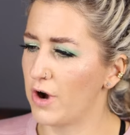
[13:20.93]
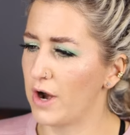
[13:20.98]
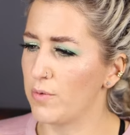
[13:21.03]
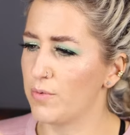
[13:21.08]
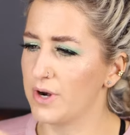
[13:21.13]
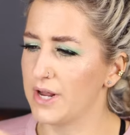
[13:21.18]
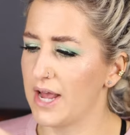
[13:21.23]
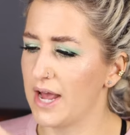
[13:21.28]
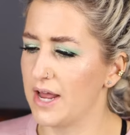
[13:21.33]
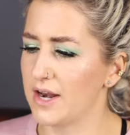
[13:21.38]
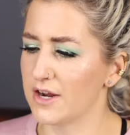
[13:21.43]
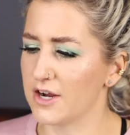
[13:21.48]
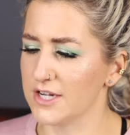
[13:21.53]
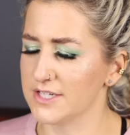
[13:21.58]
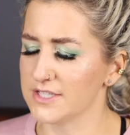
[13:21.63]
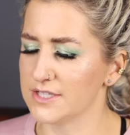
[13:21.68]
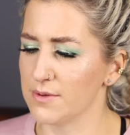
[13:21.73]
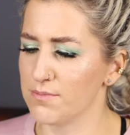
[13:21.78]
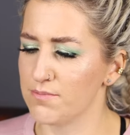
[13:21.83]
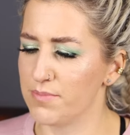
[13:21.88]
I went ahead and
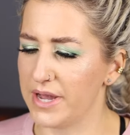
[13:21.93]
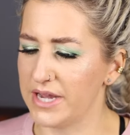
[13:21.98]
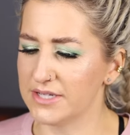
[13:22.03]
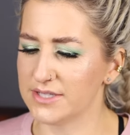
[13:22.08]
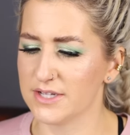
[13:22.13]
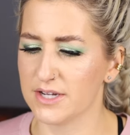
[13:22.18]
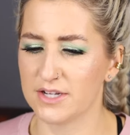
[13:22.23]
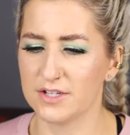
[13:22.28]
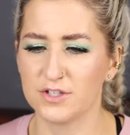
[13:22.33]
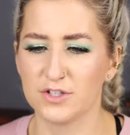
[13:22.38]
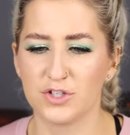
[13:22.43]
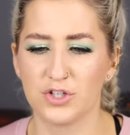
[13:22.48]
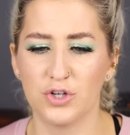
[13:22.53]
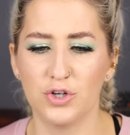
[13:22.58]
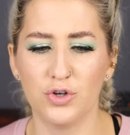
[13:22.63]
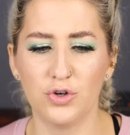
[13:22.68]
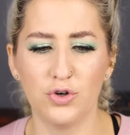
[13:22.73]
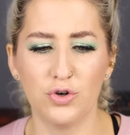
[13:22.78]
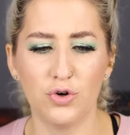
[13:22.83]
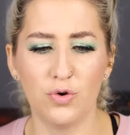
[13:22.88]
got some basics
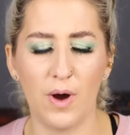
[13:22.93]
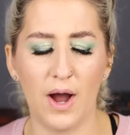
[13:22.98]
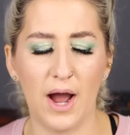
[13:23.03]
too.